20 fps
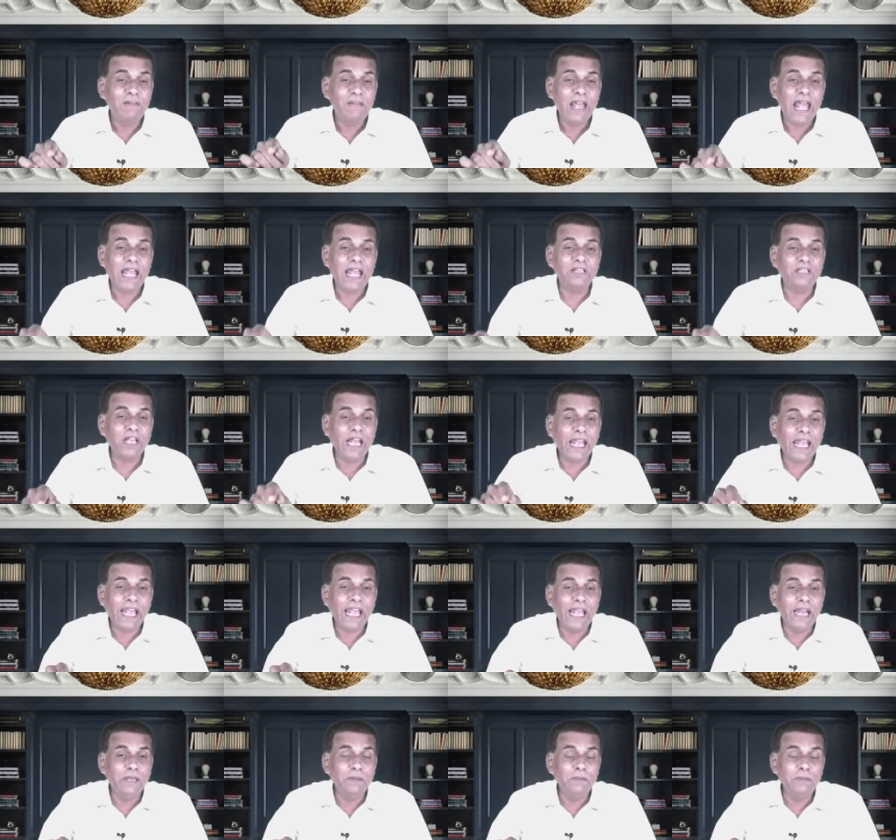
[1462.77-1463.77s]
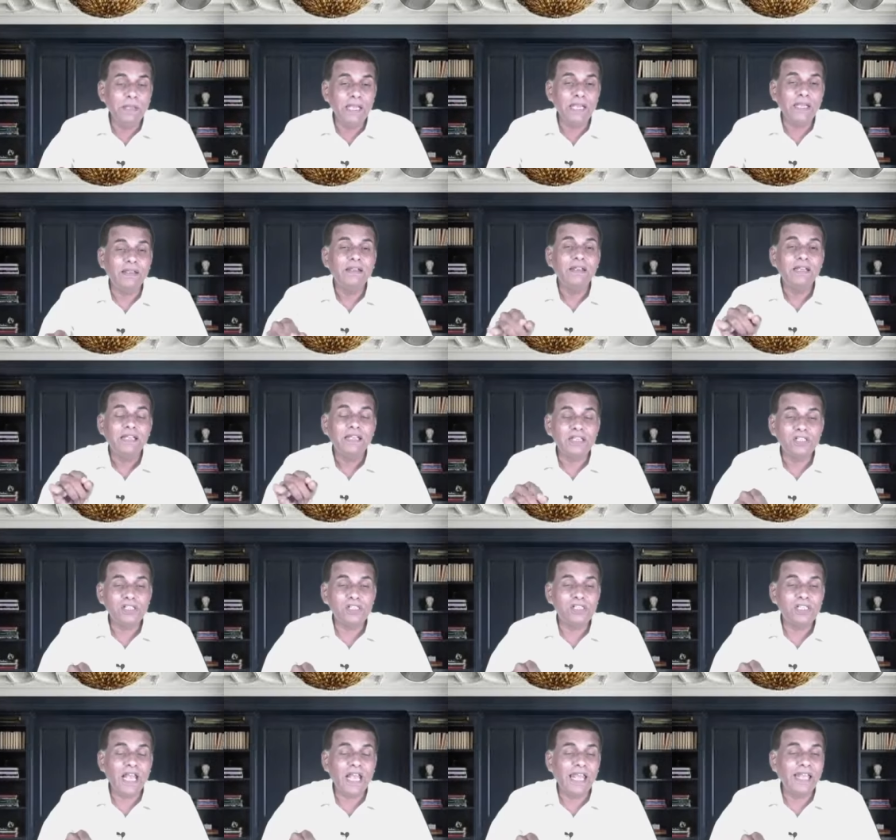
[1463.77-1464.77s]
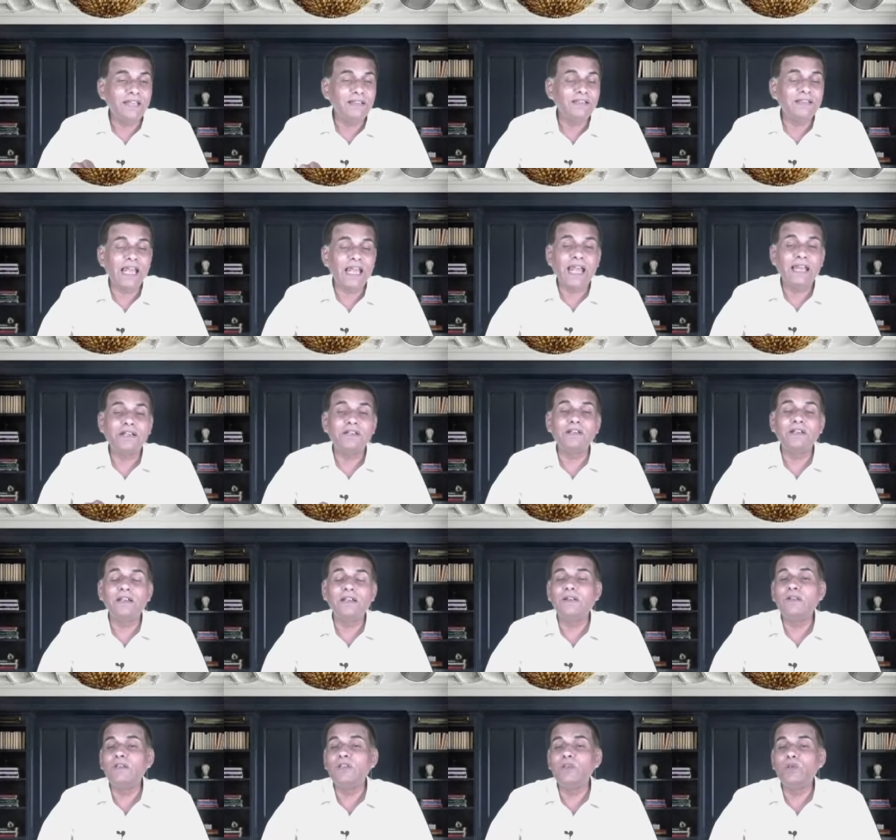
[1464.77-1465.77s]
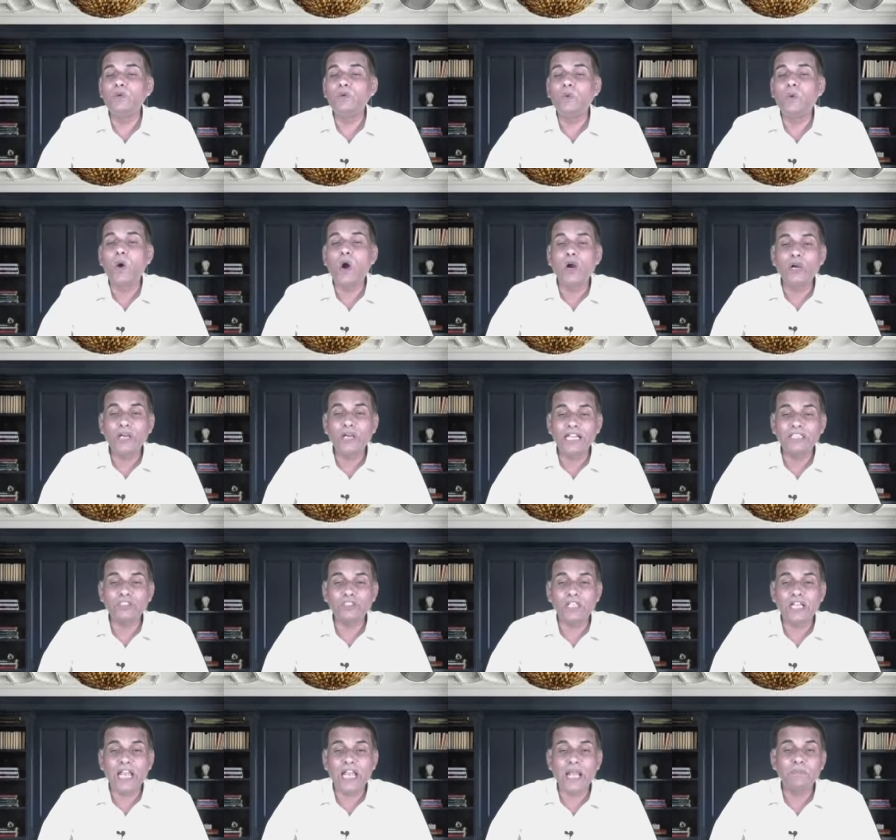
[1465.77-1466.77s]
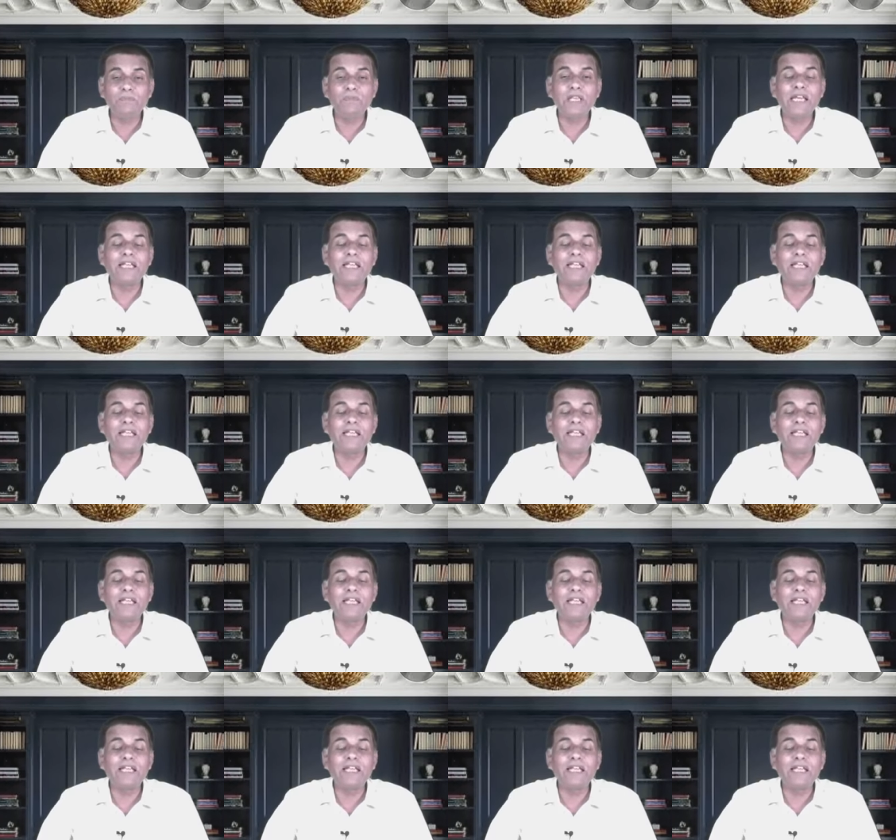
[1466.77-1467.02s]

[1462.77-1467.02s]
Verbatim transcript: and the enemy is saying that uh, you won't escape.